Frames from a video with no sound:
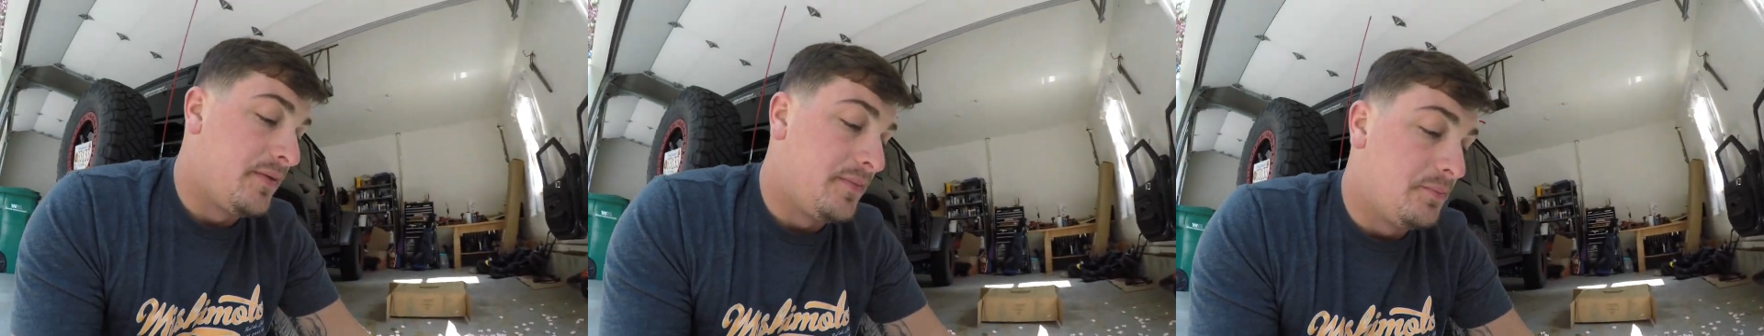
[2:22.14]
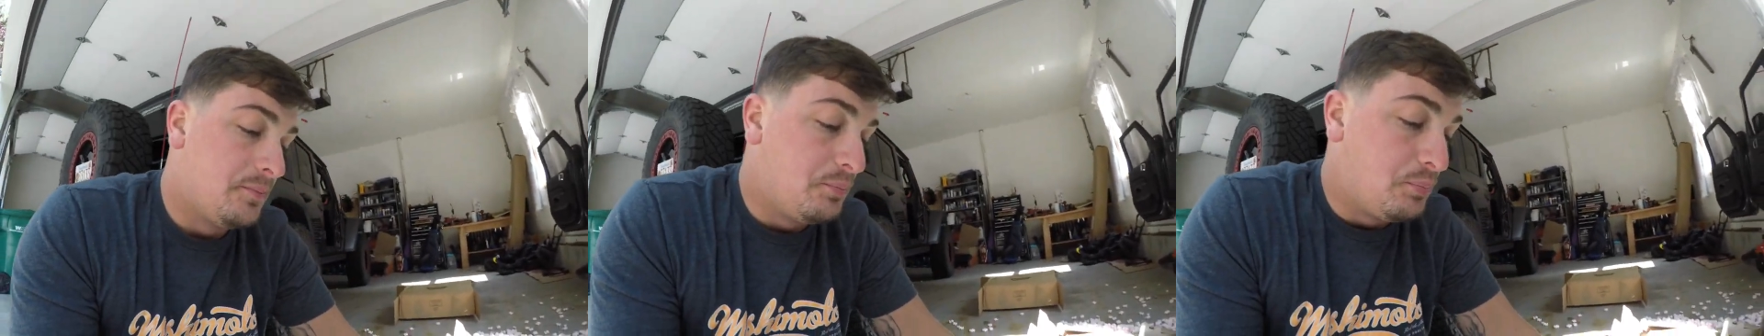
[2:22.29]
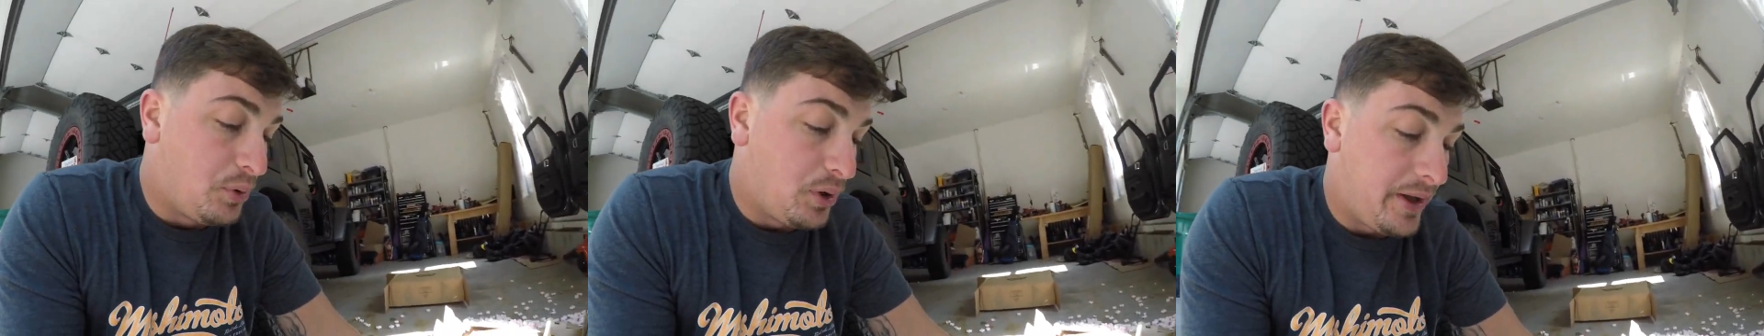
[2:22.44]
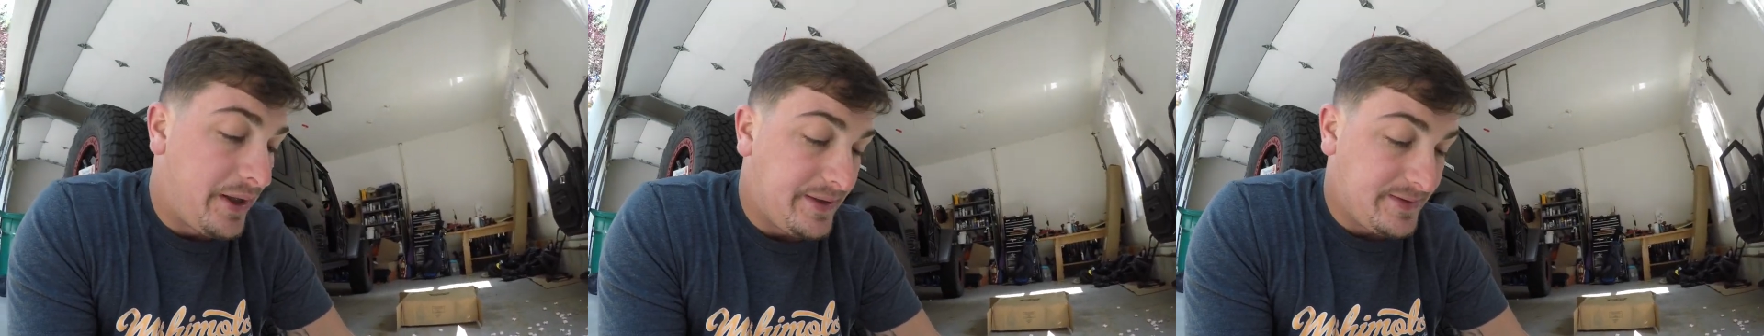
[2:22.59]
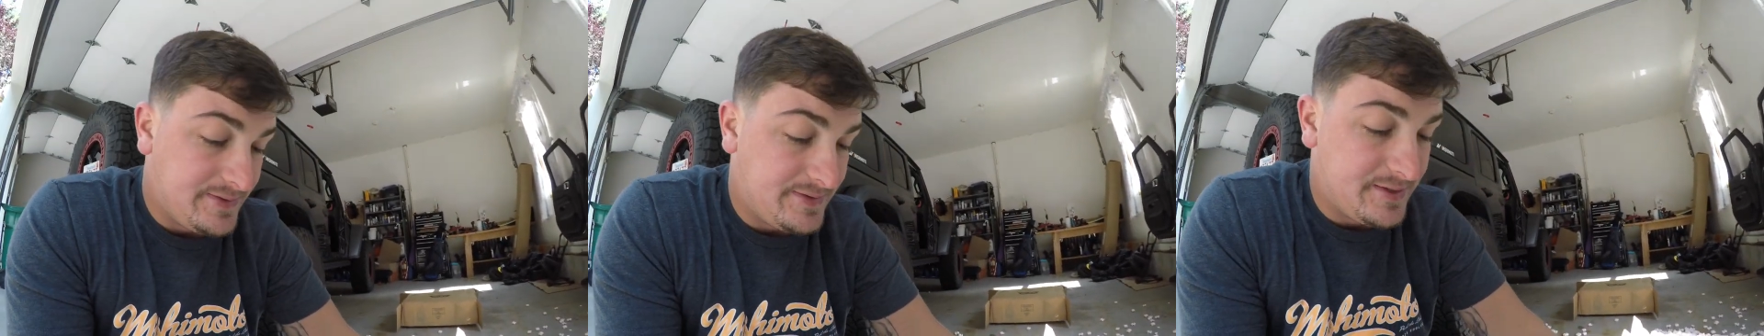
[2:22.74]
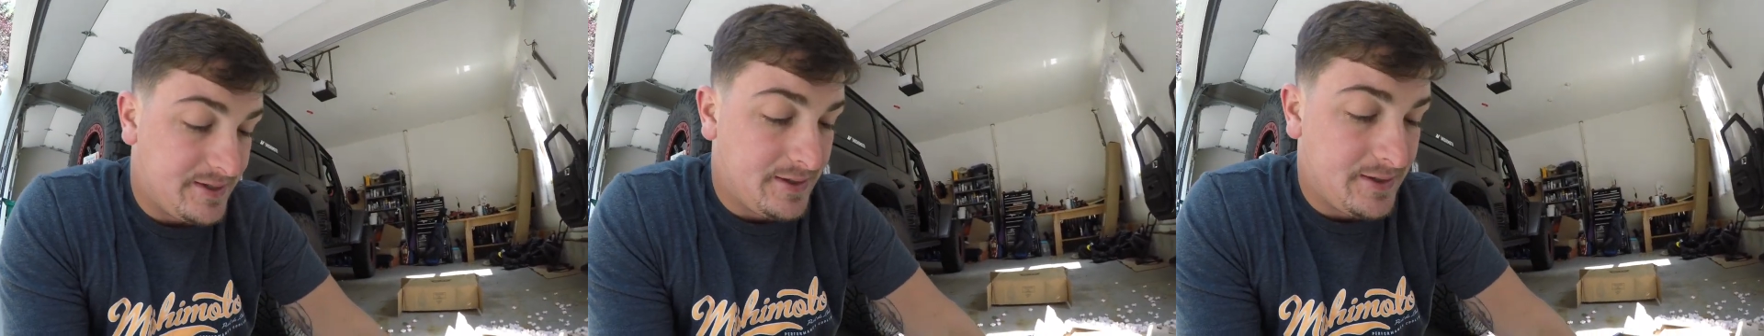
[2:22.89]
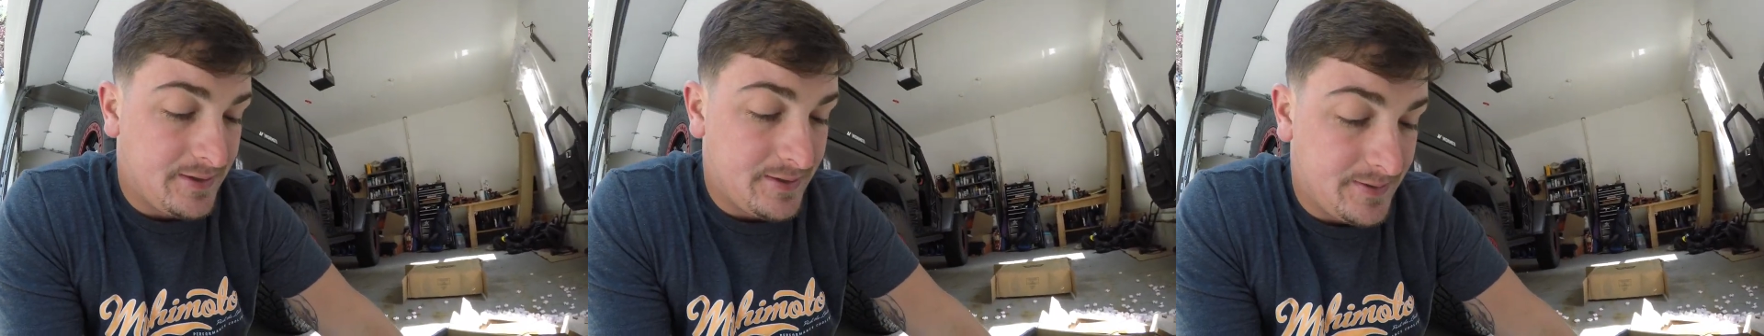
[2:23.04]

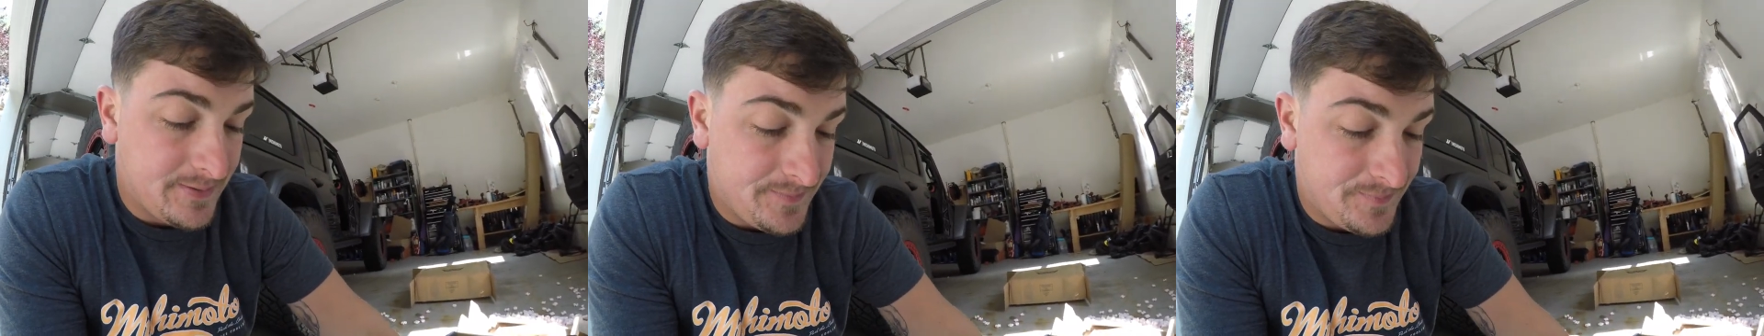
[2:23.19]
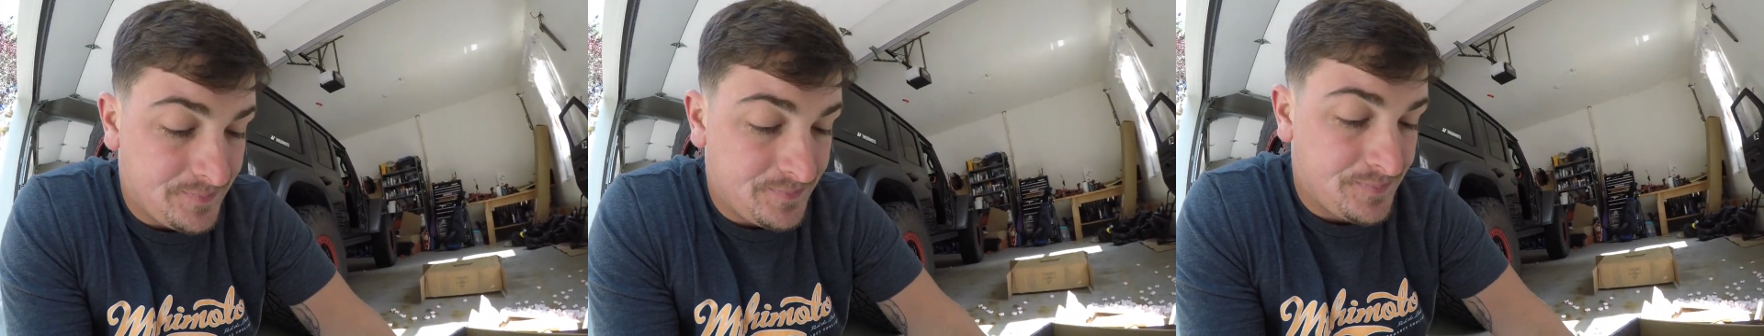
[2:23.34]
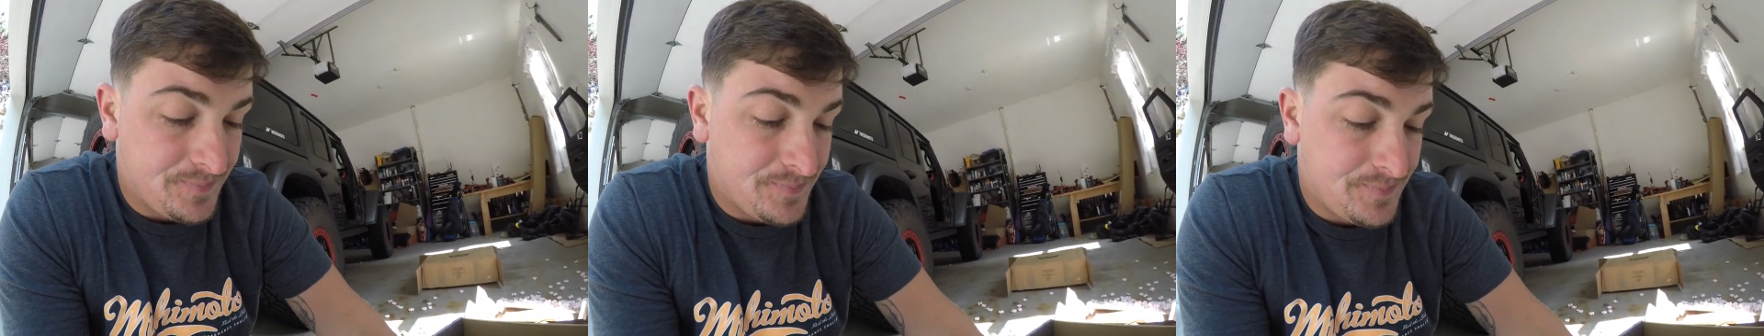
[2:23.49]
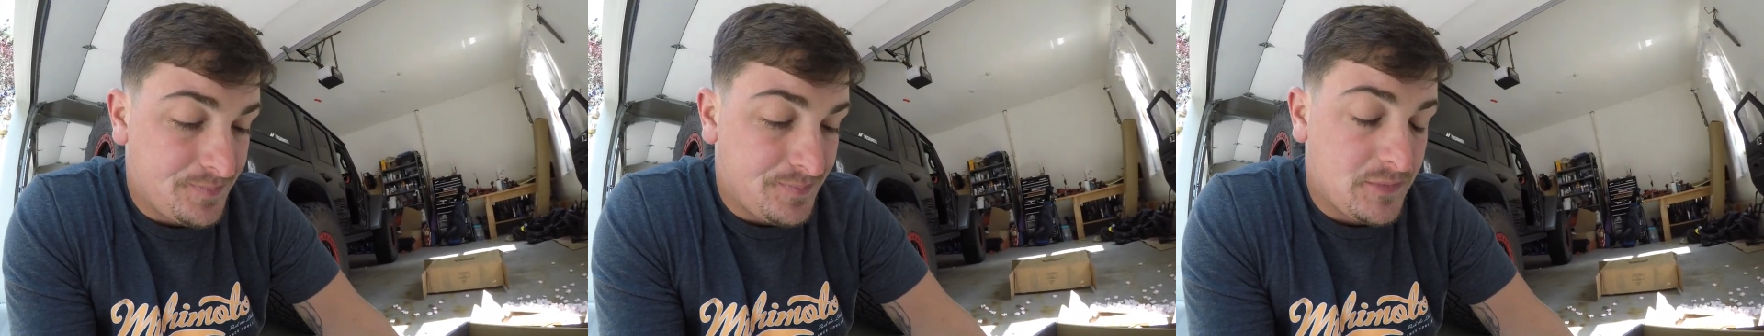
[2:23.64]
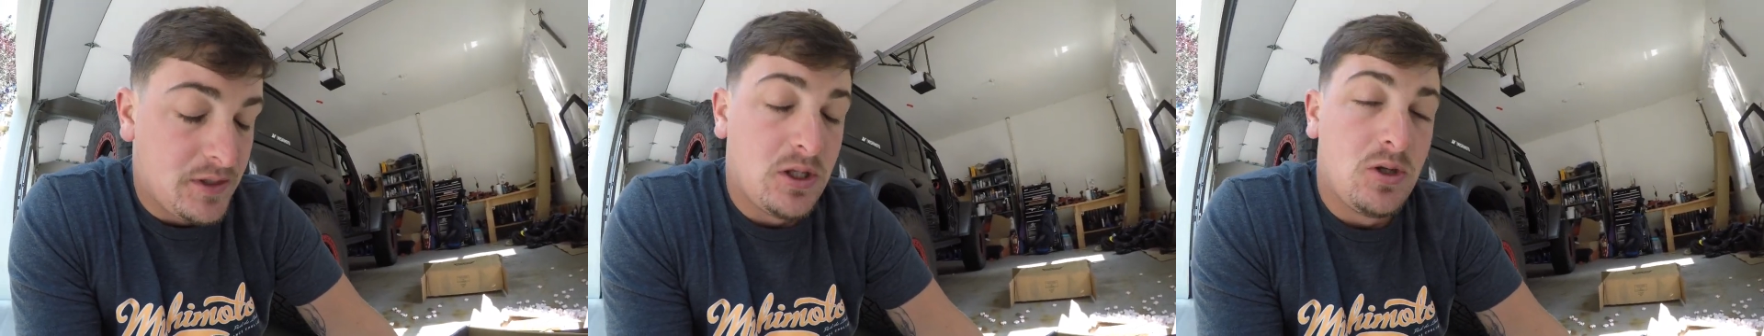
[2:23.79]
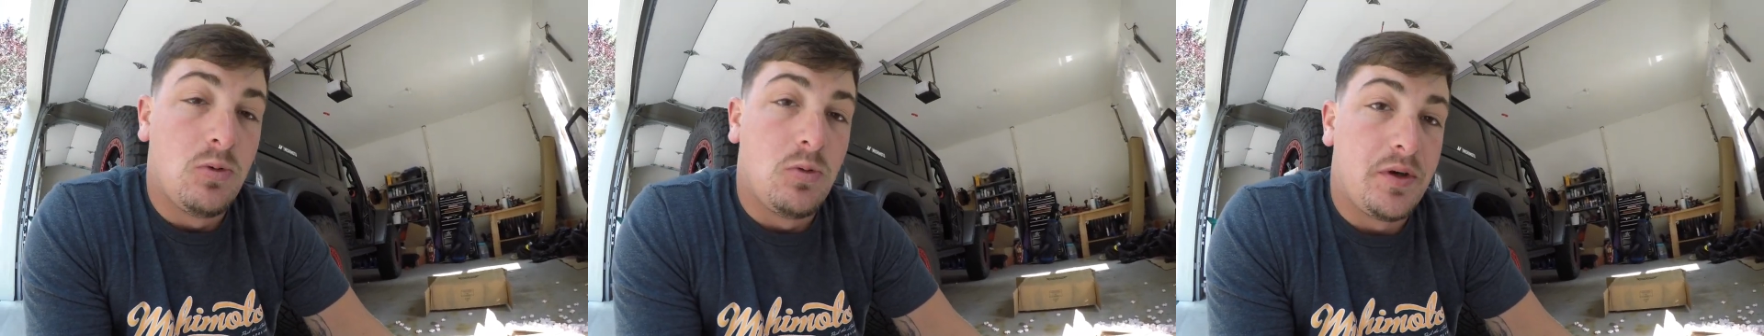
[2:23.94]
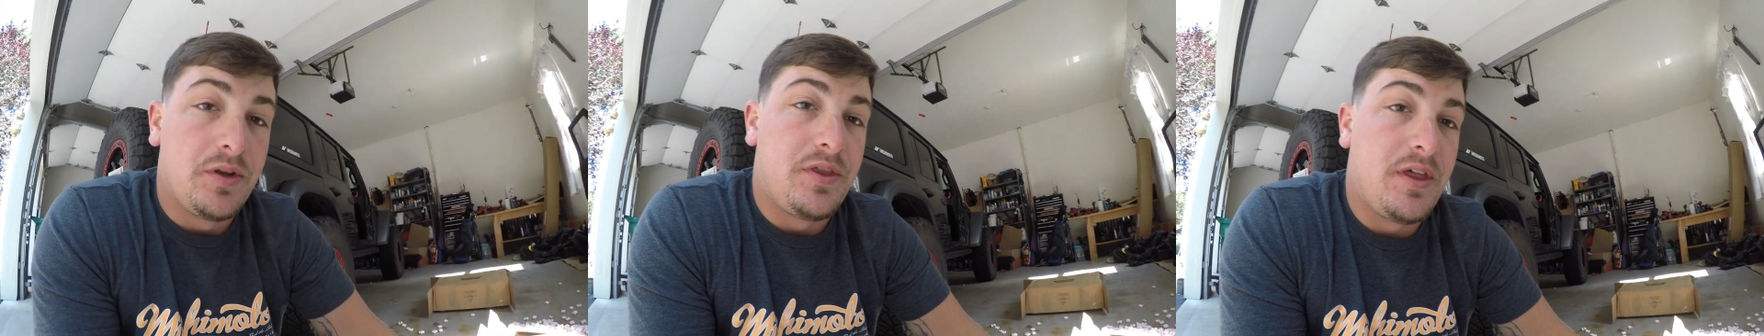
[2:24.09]
But with